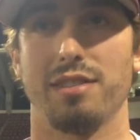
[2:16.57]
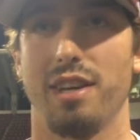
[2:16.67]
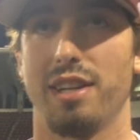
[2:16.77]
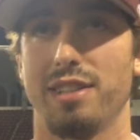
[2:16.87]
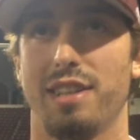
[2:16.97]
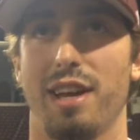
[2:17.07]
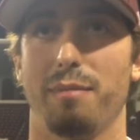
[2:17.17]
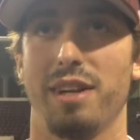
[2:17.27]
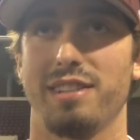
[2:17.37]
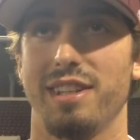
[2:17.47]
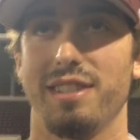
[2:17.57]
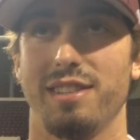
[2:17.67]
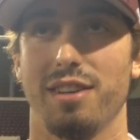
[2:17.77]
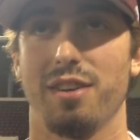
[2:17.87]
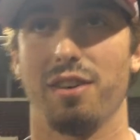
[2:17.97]
So that just kind of makes it
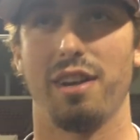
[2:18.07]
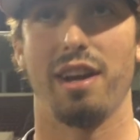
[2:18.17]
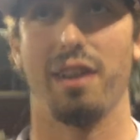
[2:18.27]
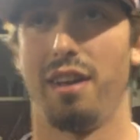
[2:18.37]
easier on it.